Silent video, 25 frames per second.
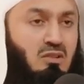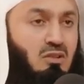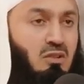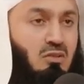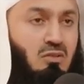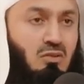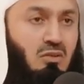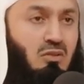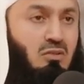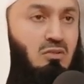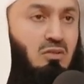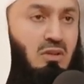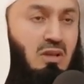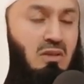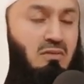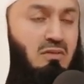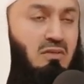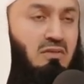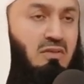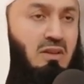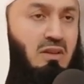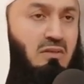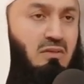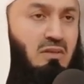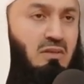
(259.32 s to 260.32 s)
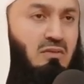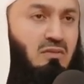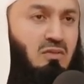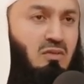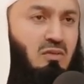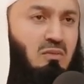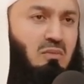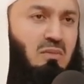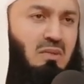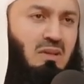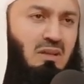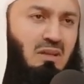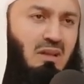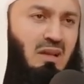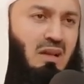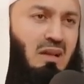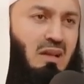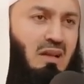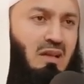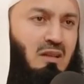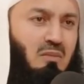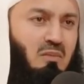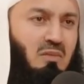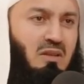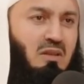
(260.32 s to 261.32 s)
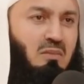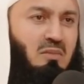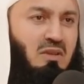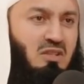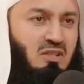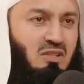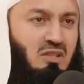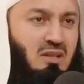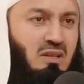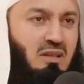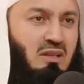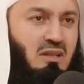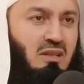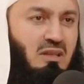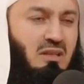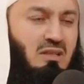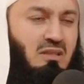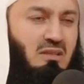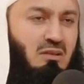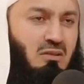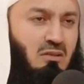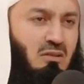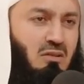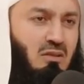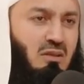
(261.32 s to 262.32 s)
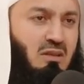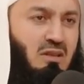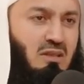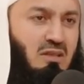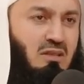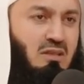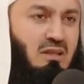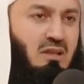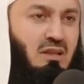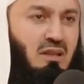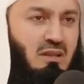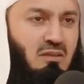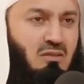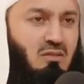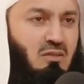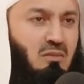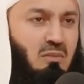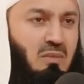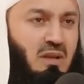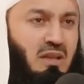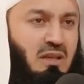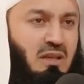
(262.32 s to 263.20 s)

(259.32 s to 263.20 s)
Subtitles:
it's not wrong to have a favorite food. But a guy like me, mashallah, there's a lot of things that I don't